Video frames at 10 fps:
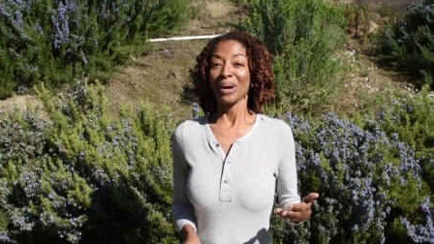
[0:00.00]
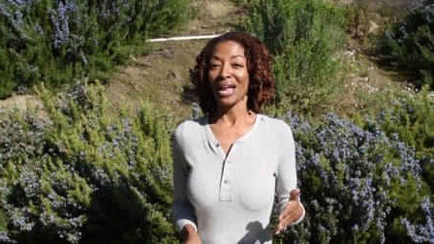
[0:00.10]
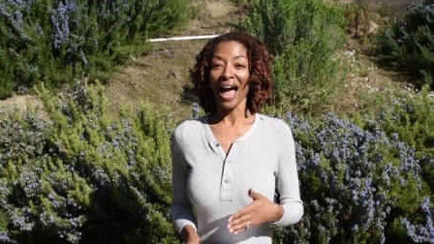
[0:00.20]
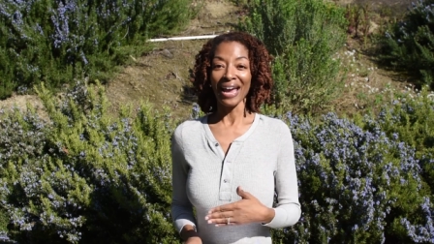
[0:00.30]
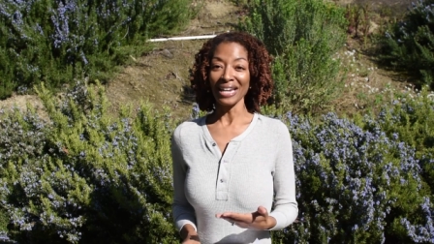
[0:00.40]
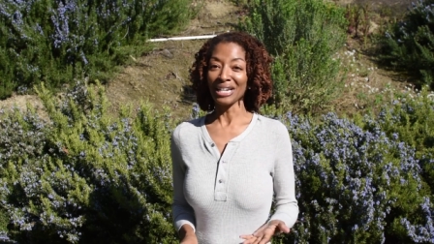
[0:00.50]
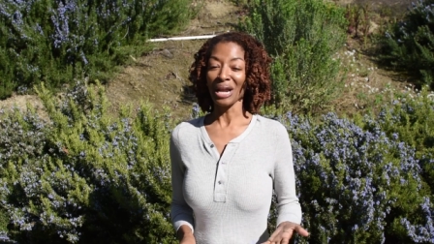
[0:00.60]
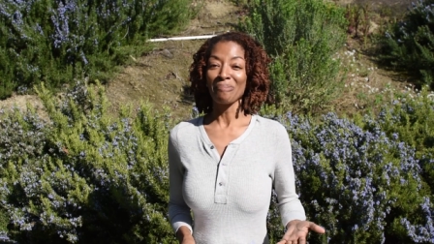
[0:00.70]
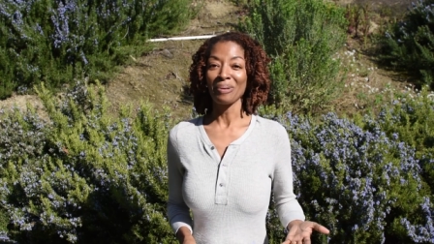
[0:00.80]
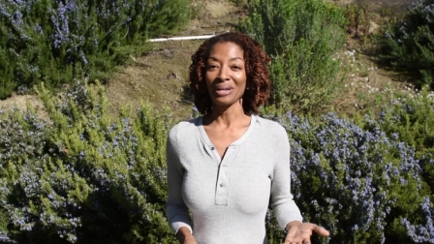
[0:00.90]
but I ended
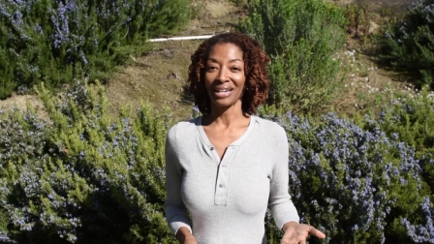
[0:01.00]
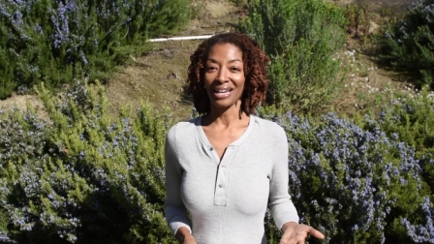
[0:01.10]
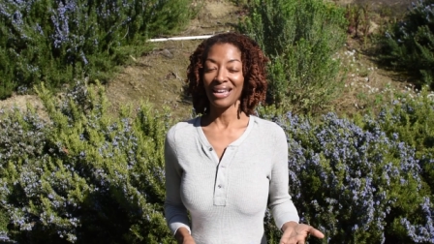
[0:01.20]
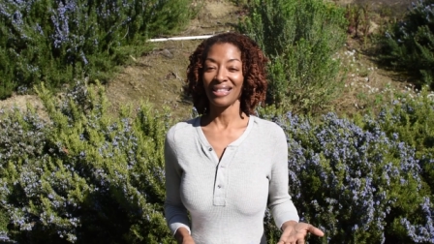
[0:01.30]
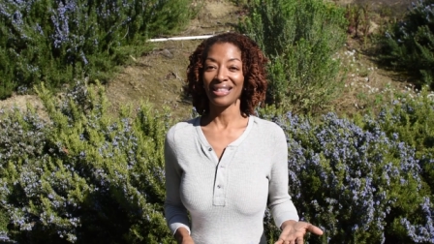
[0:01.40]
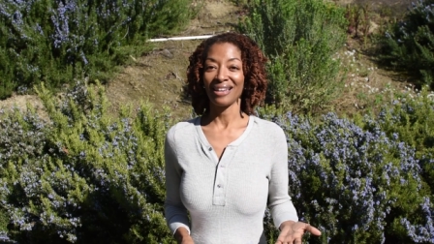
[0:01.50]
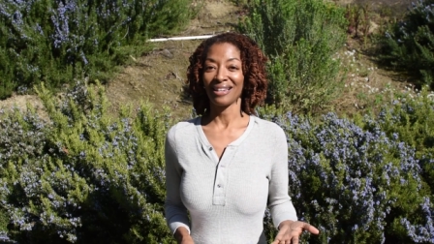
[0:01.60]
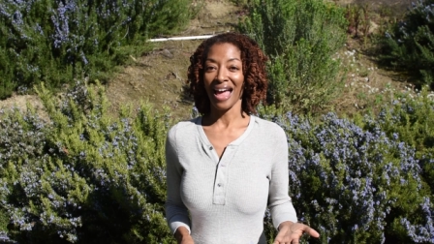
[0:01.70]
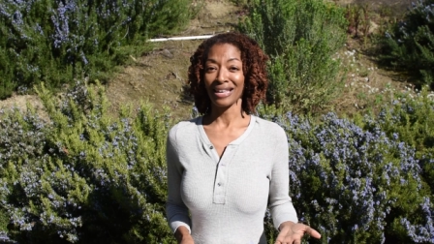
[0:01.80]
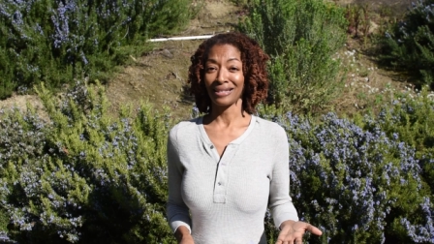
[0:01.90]
up putting in the
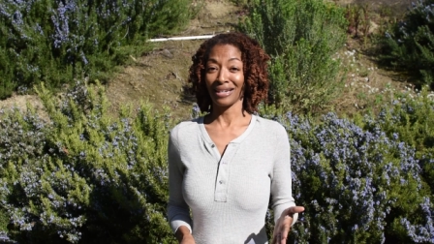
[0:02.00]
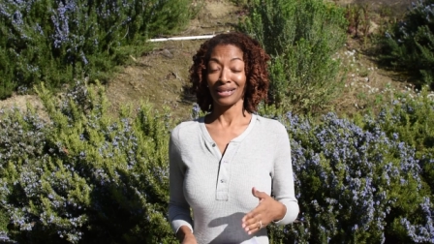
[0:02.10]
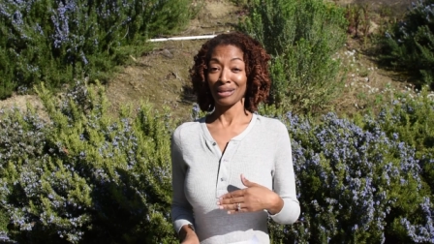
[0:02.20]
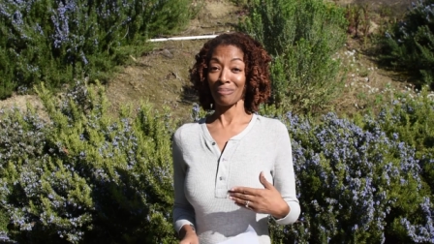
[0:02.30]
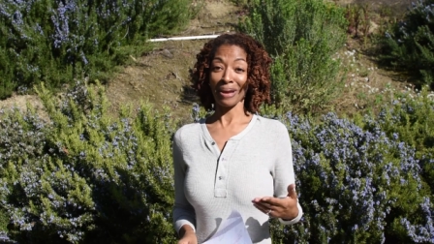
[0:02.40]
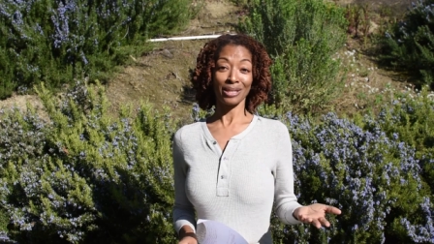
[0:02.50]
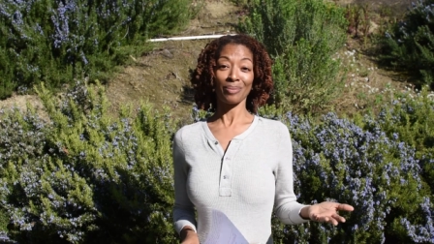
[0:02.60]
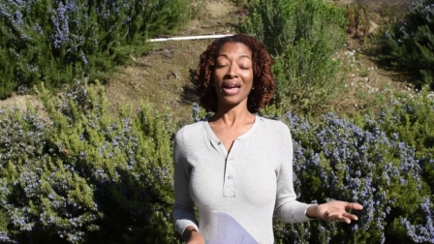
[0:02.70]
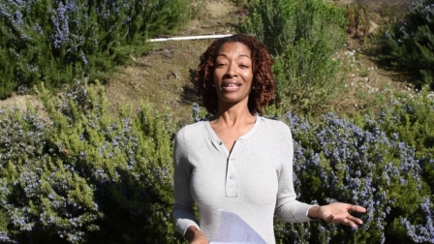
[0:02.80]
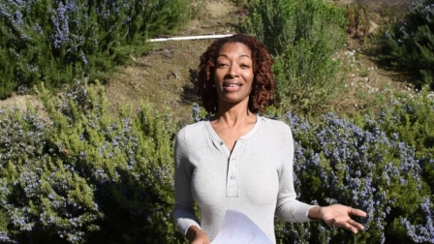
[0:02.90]
elastic the best
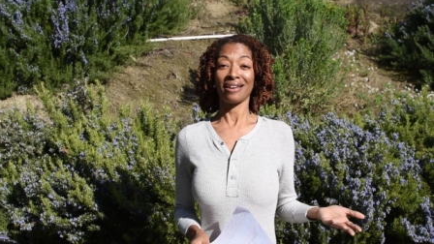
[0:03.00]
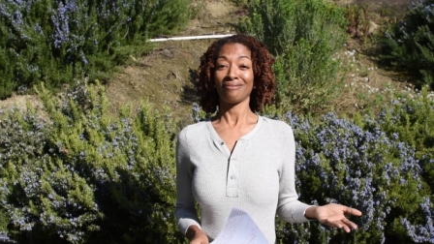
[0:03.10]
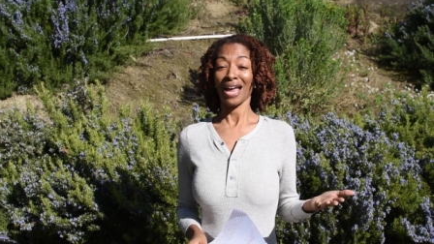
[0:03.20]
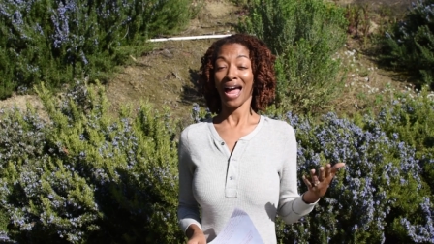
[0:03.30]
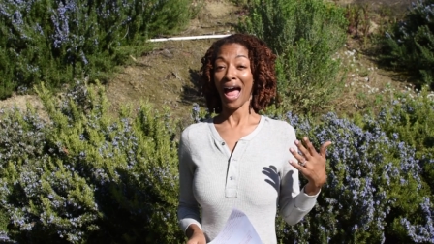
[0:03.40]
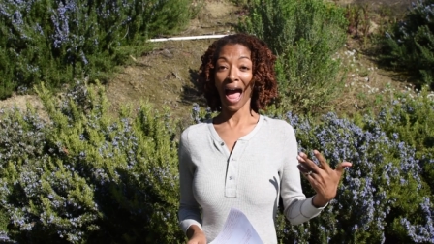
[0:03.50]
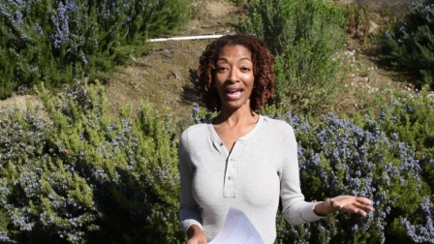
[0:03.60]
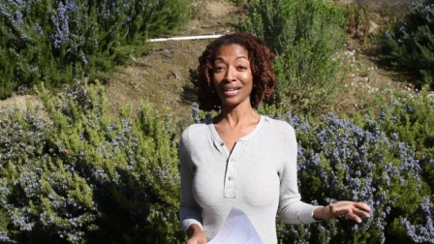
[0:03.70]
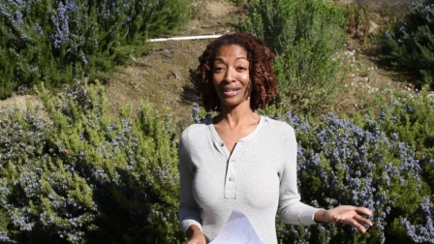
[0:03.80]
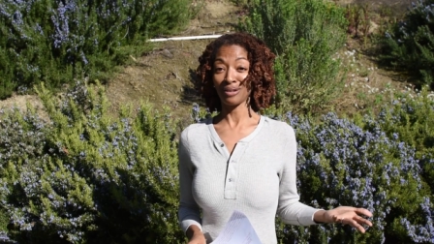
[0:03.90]
way that
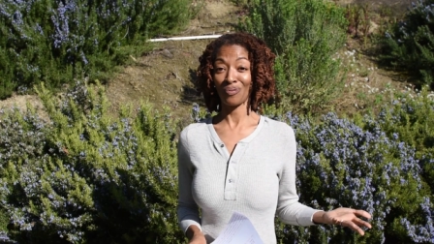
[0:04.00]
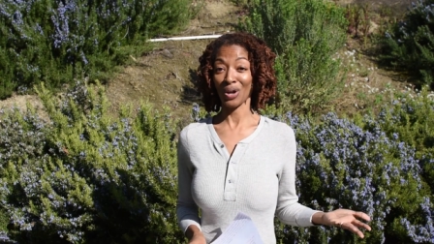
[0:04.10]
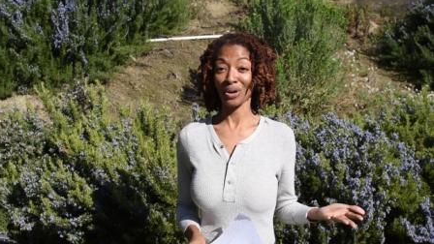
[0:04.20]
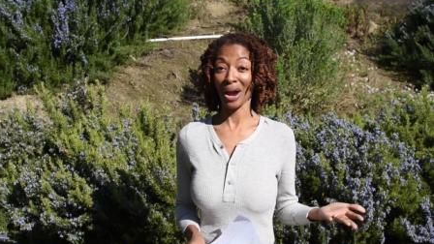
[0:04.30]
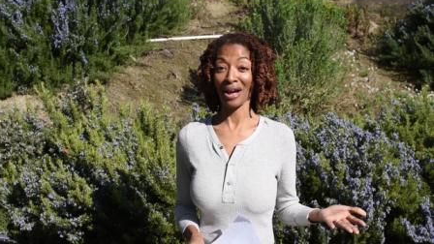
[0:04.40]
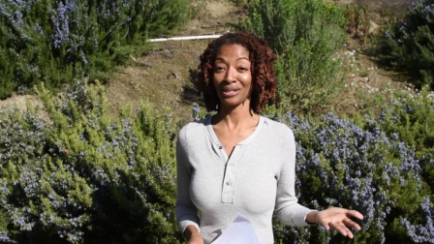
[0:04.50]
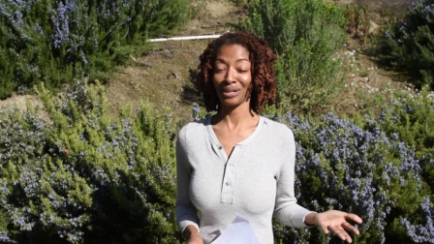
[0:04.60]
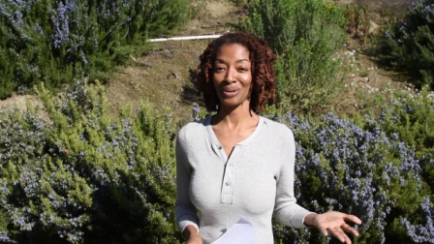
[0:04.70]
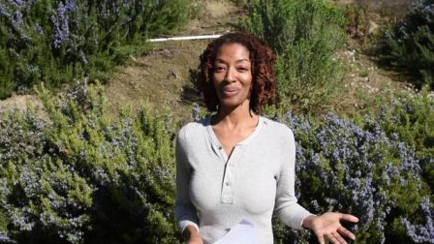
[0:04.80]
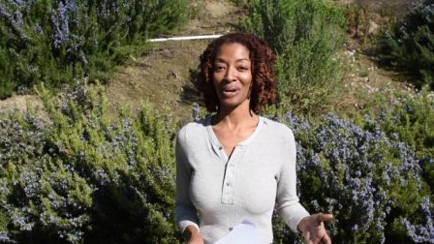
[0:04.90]
I could figure out
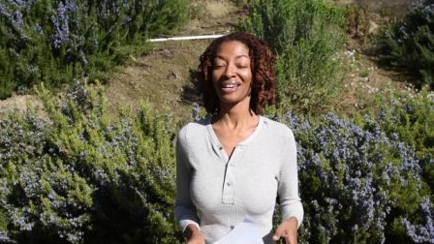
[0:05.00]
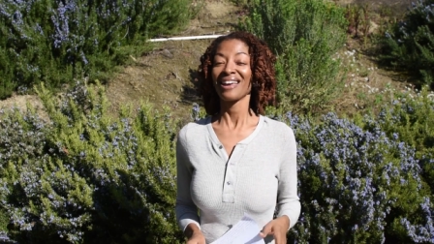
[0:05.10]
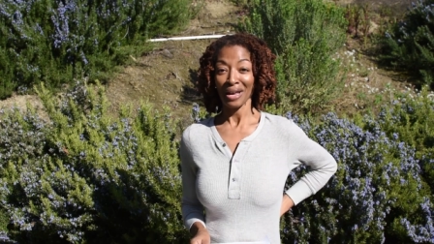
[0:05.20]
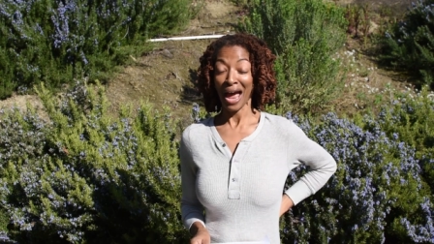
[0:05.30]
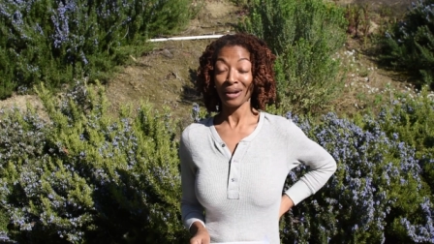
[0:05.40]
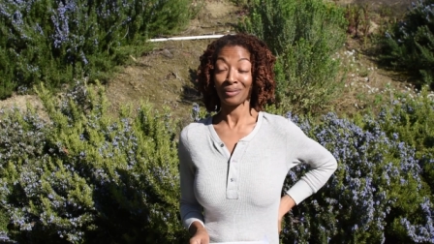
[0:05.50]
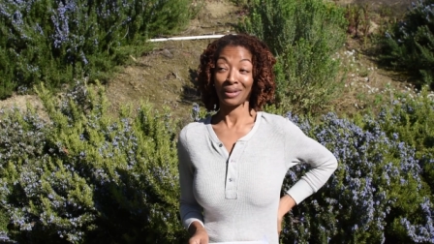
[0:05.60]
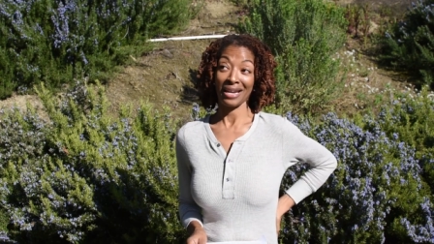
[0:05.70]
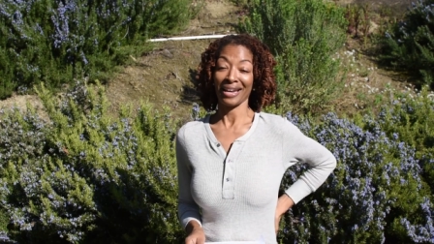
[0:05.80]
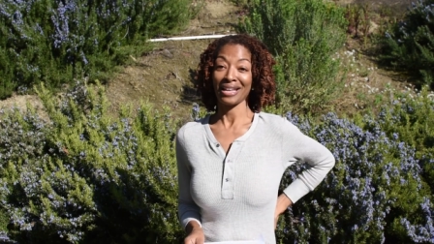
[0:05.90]
to do it. I don't
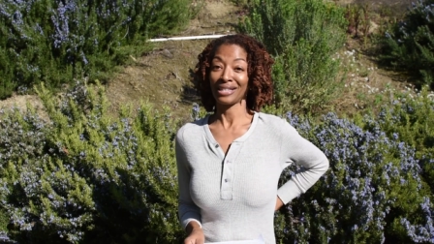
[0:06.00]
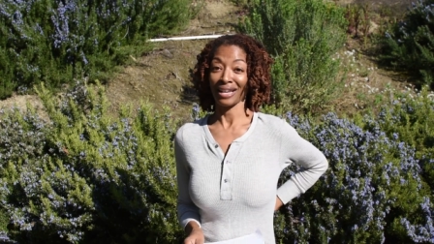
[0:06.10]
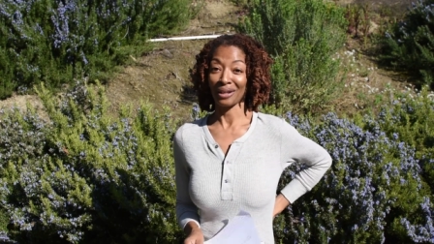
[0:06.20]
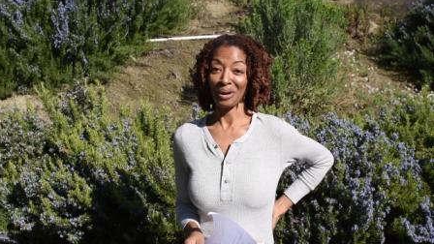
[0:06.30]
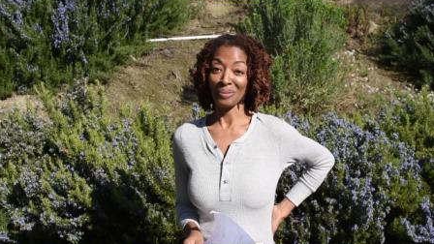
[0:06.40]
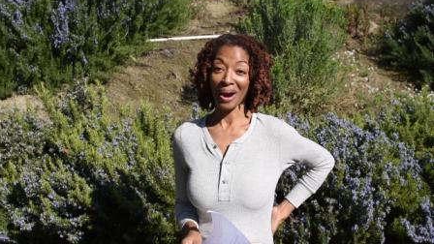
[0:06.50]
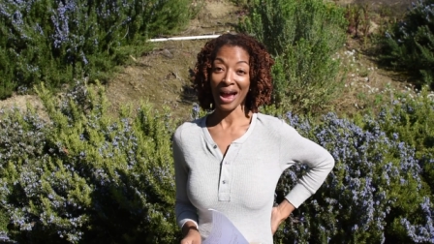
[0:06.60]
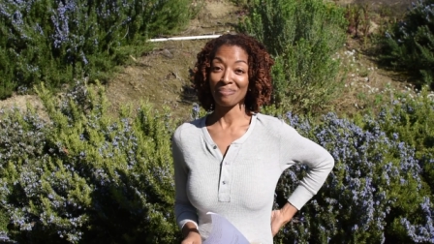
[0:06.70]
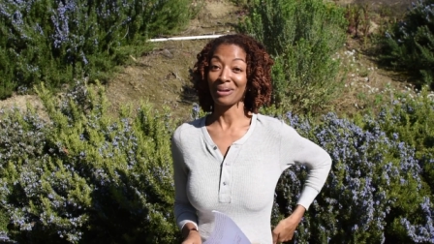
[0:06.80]
think it's in there right,